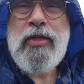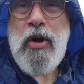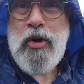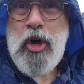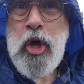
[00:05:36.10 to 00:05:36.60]

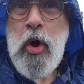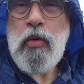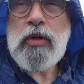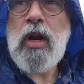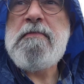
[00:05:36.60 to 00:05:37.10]
They're
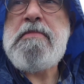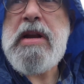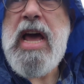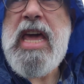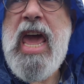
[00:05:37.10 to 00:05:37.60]
cute,
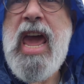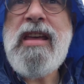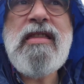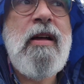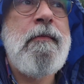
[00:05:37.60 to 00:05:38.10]
but I
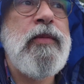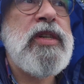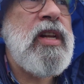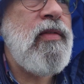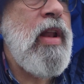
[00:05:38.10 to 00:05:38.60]
hate them.
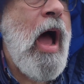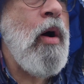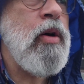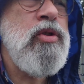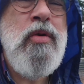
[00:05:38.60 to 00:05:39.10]
Steven,
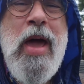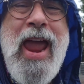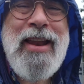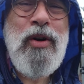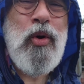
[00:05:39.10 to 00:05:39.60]
how can you
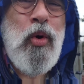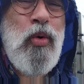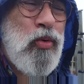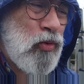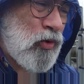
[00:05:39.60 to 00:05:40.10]
hate a
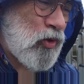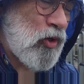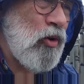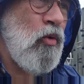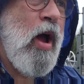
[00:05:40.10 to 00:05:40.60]

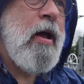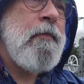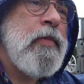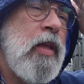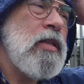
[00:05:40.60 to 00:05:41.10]
goose,
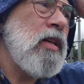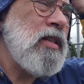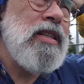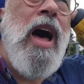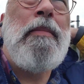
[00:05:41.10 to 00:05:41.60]
right? Is it
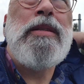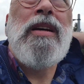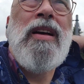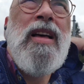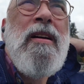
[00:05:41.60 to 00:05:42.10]
stopped?
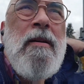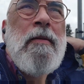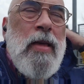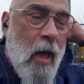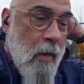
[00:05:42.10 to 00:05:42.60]

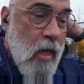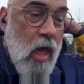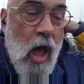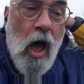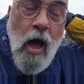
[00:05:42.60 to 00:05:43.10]
Yeah.
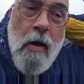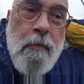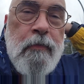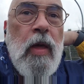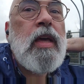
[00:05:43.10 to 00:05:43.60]

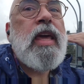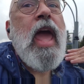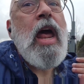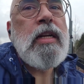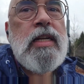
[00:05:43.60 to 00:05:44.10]
Um,
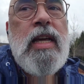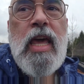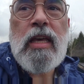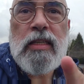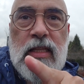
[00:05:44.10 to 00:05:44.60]
Canada
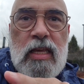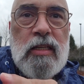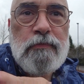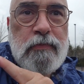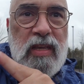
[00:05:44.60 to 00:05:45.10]
geese.
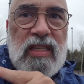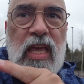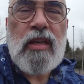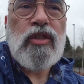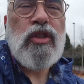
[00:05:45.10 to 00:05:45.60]
These, these
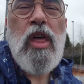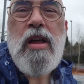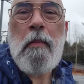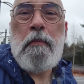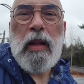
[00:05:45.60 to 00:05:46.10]
geese,
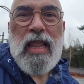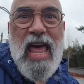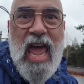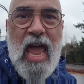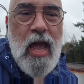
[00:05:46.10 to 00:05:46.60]
like a
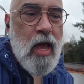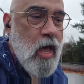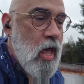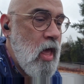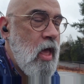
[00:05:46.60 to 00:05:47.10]

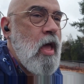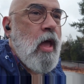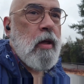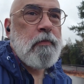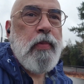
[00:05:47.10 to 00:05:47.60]
plague
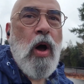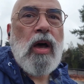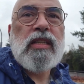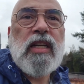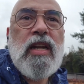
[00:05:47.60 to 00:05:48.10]
in
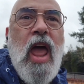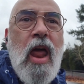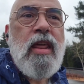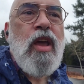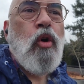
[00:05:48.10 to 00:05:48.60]
Boston.
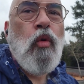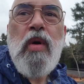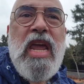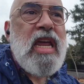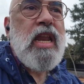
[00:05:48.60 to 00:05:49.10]
Any
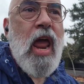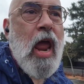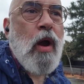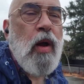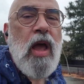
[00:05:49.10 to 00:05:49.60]
green
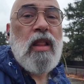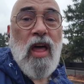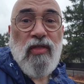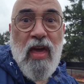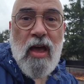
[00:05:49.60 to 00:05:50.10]
area,
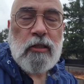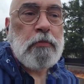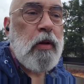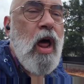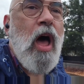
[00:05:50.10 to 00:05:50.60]
like the
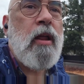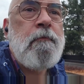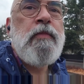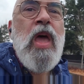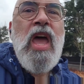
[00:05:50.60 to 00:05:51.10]
Esplanade,